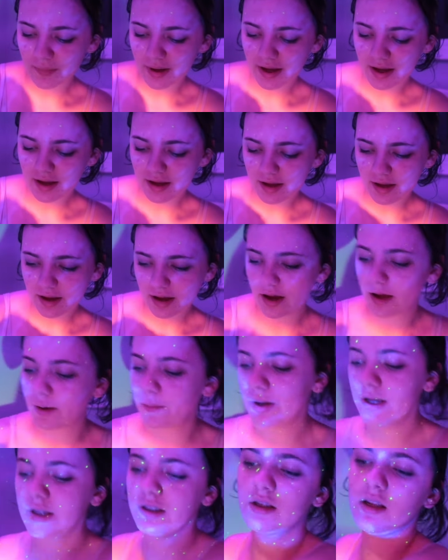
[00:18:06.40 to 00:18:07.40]

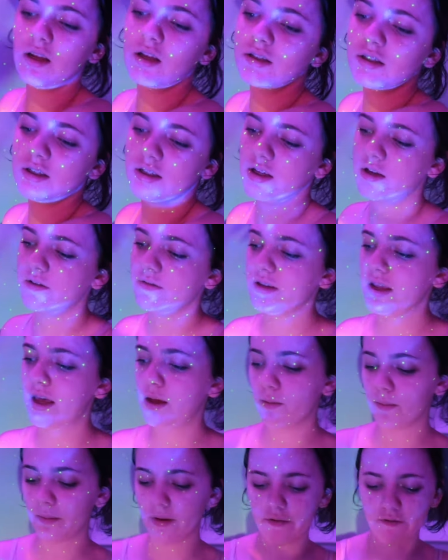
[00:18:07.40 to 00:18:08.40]
I went into London the other
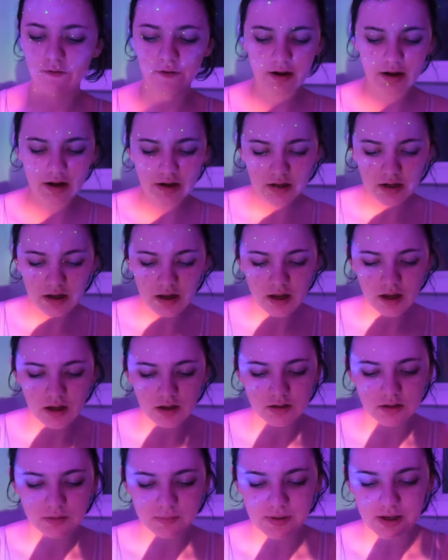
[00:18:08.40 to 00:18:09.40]
day with my friend
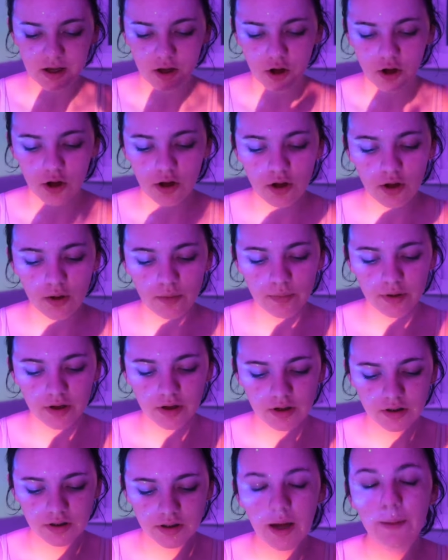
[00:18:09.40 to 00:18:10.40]
to meet her,
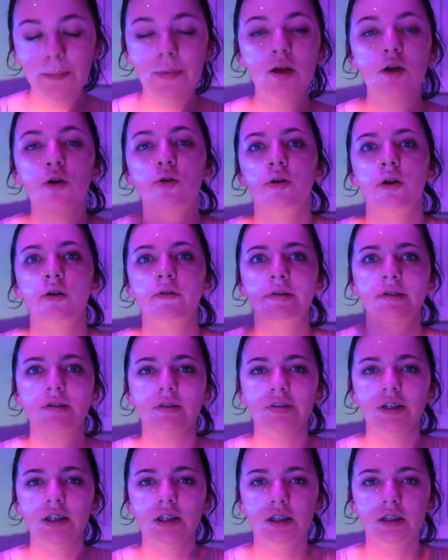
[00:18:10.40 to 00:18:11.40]
because I met her in
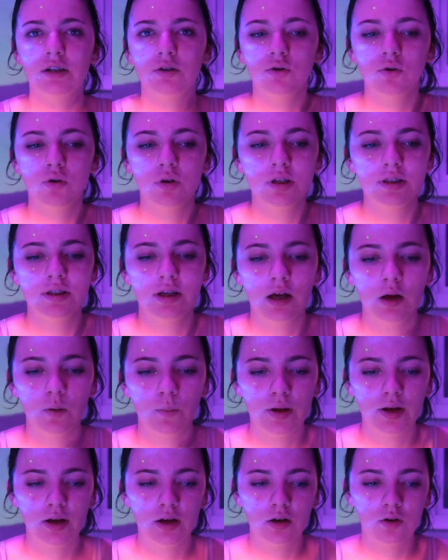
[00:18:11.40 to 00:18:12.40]
Greece originally on a holiday I
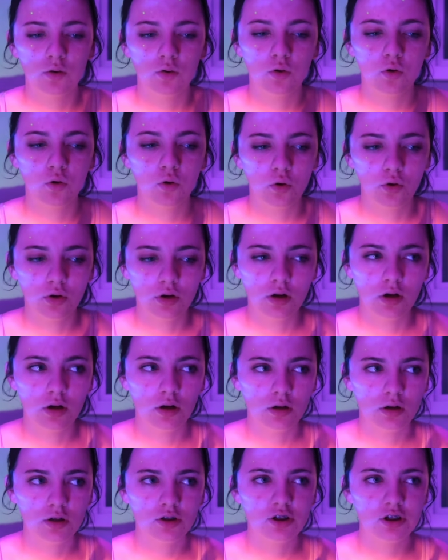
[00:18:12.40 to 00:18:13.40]
went
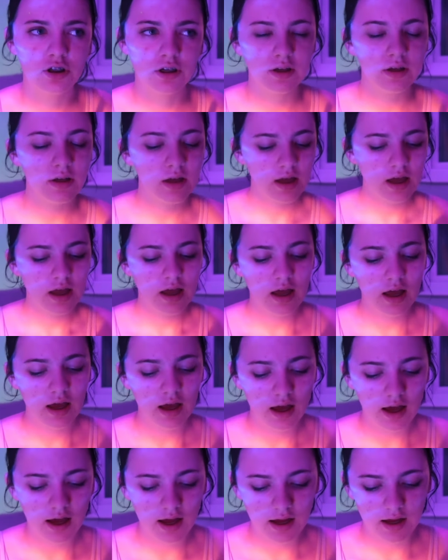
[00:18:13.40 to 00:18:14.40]
on last year.
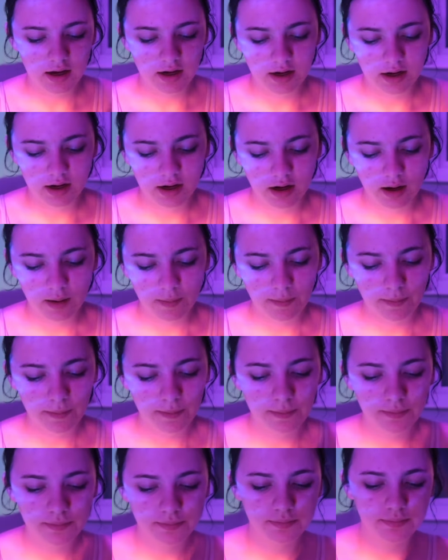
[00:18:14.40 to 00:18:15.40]
And then
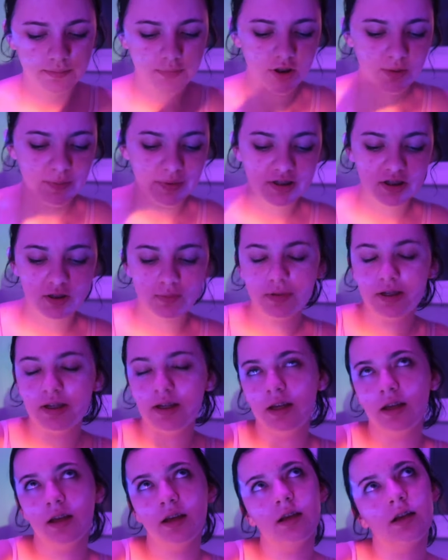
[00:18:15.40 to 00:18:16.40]
she messaged
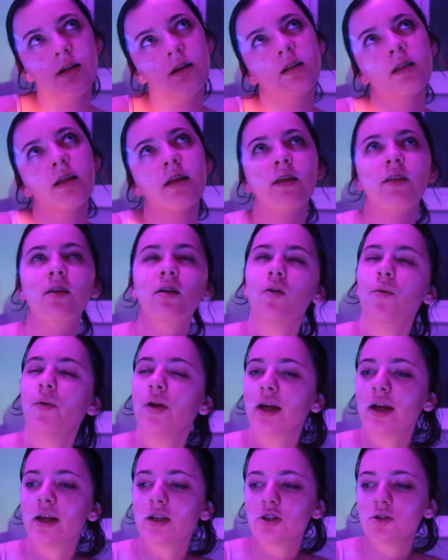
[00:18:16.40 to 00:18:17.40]
me like the other
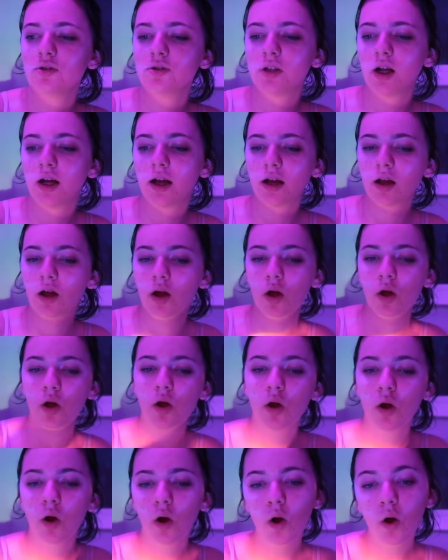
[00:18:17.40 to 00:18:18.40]
week, and she was like,
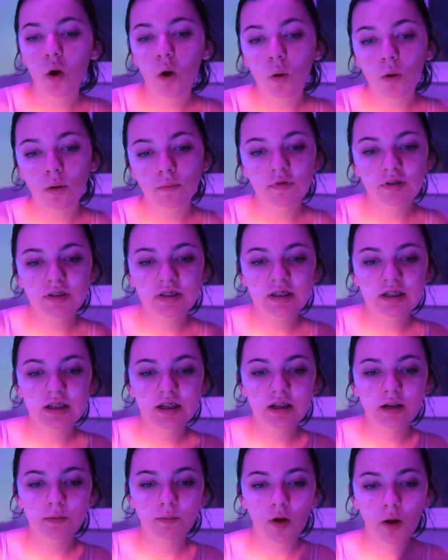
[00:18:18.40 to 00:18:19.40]
oh, I'm
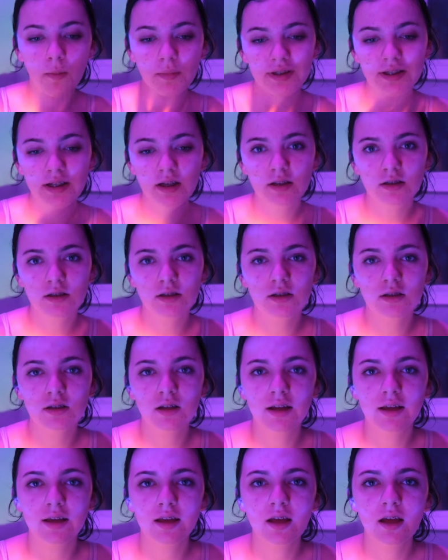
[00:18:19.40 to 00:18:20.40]
visiting, I'm coming to
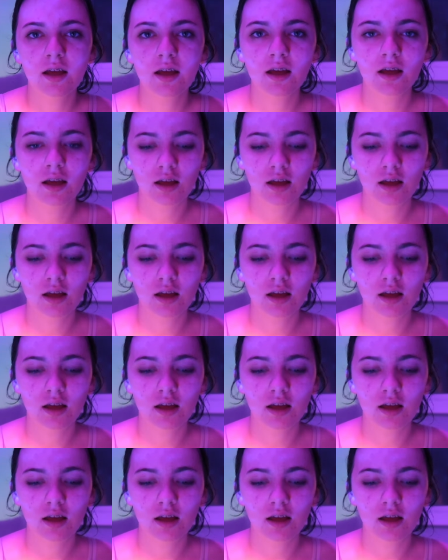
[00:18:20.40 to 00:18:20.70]
London, like